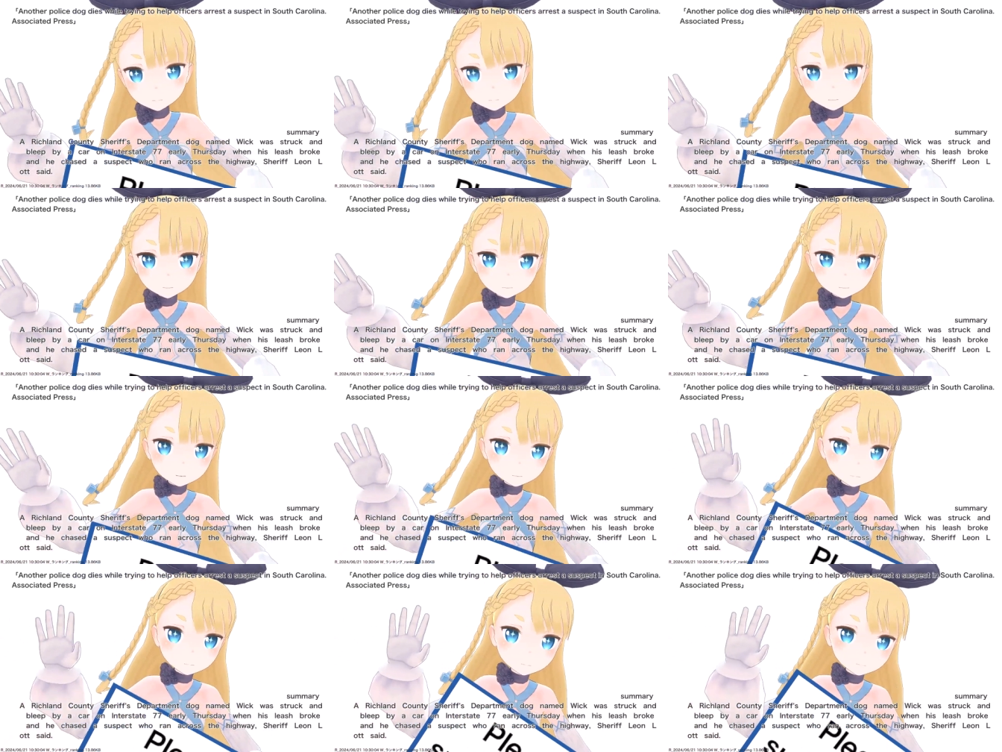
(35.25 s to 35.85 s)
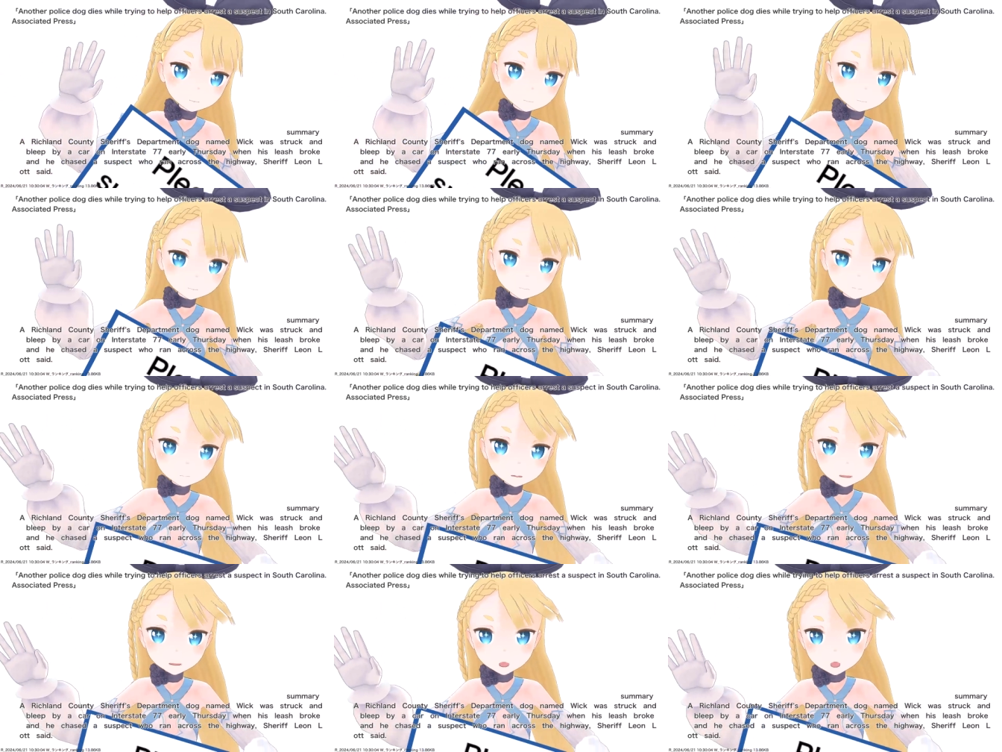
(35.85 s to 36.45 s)
Early
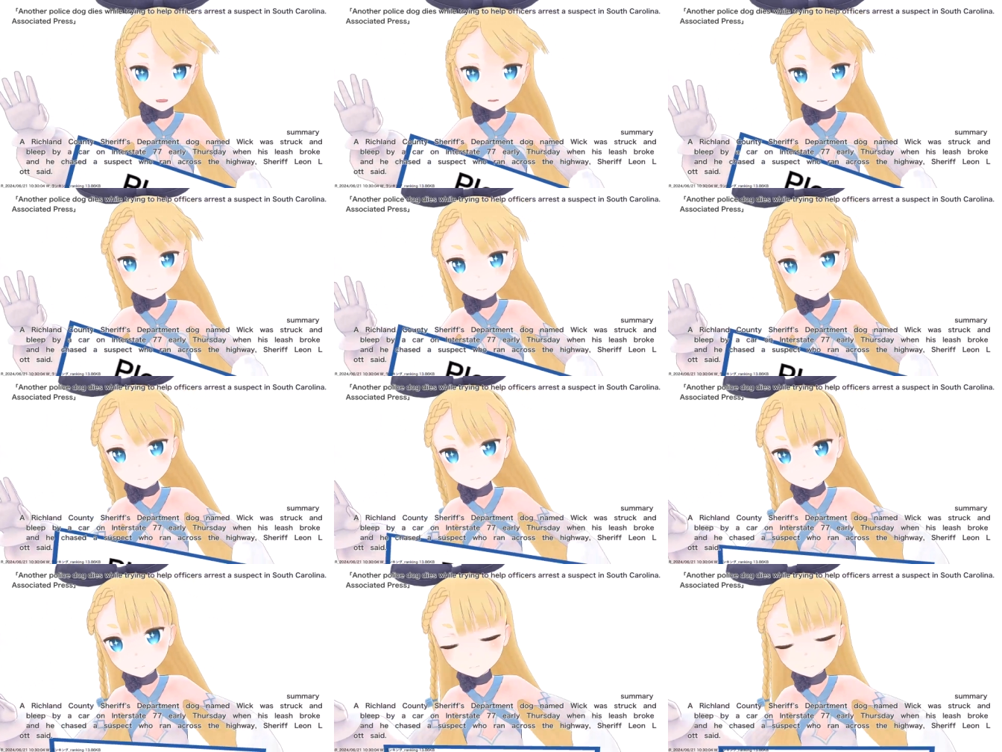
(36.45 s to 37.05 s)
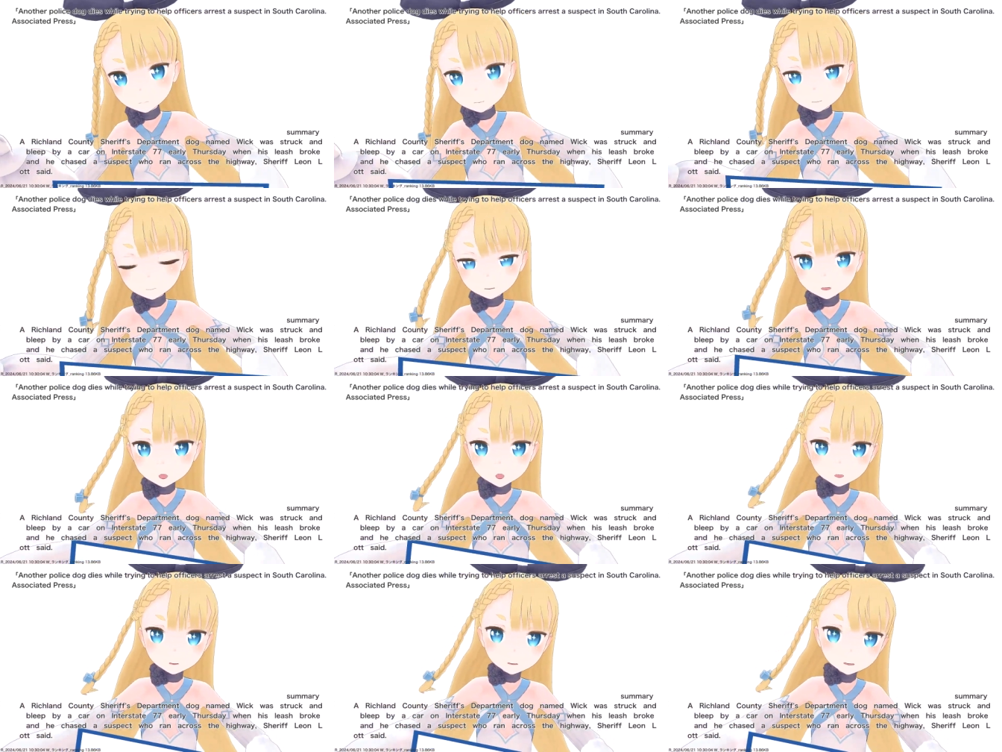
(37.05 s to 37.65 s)
Thursday when his leash
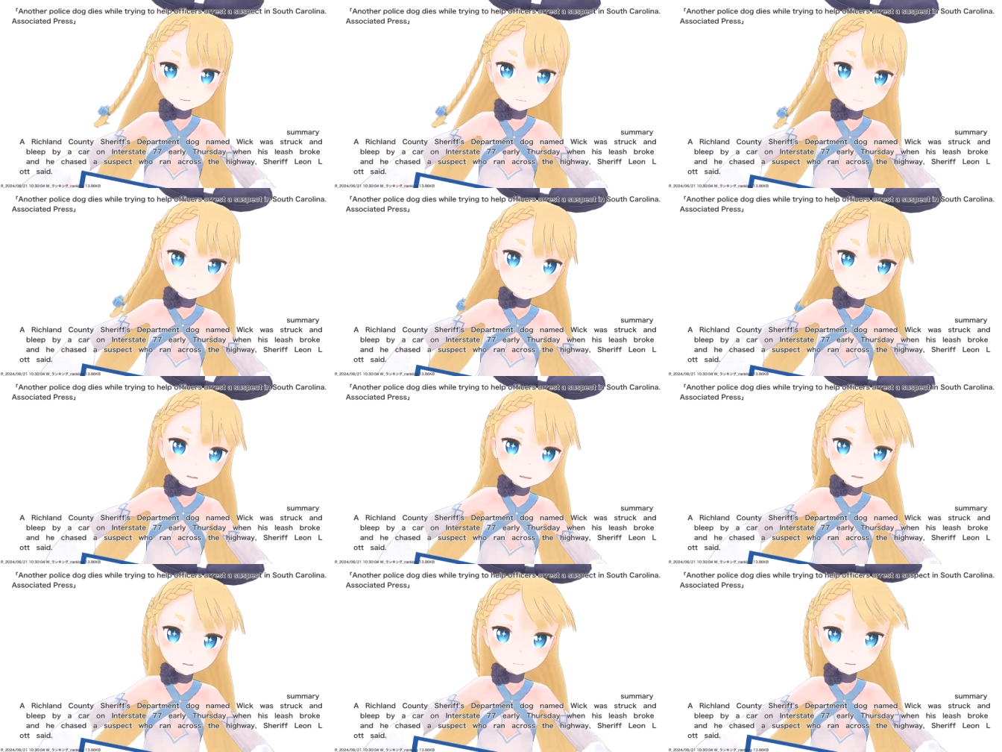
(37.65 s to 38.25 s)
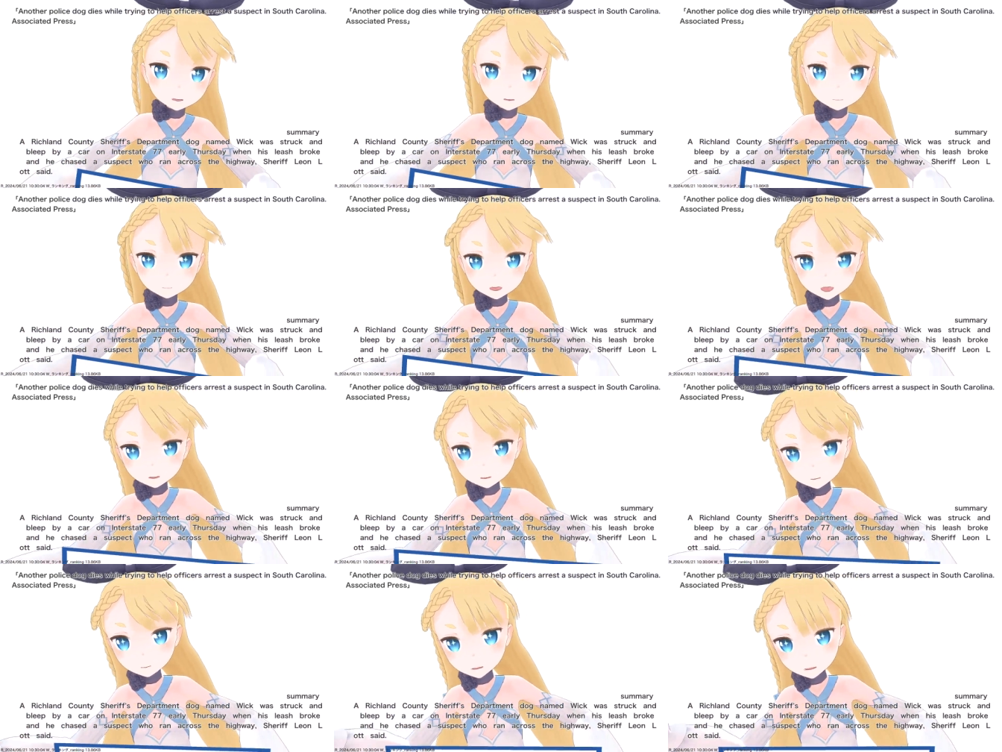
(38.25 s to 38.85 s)
broke and he chased a
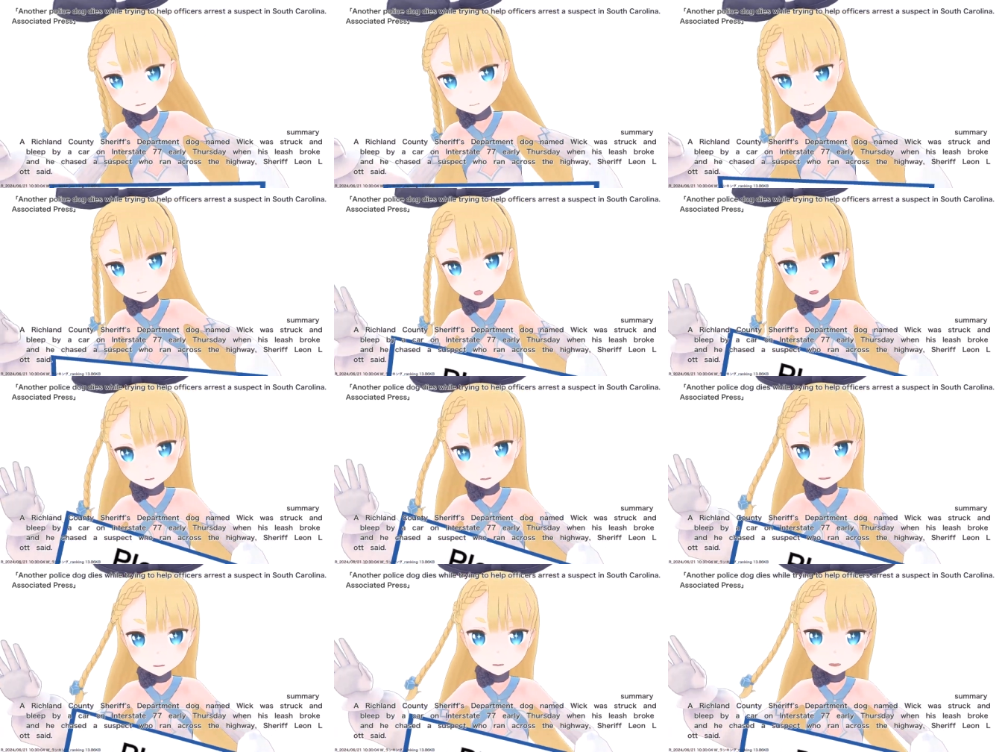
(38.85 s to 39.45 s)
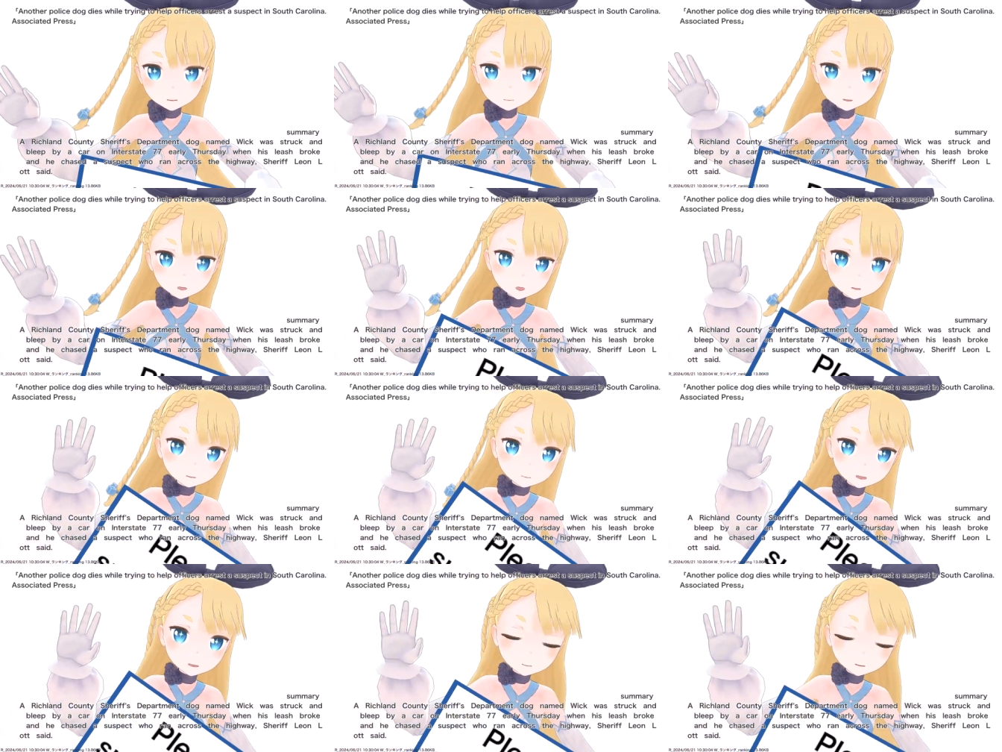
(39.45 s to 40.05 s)
suspect who ran
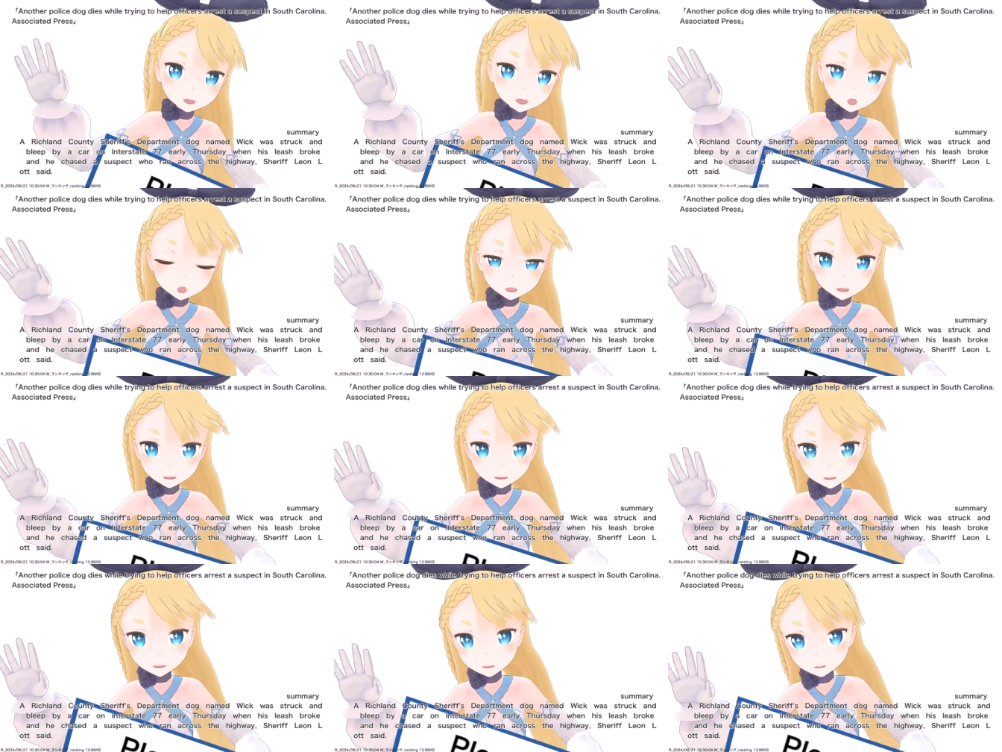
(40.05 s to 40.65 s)
across the highway,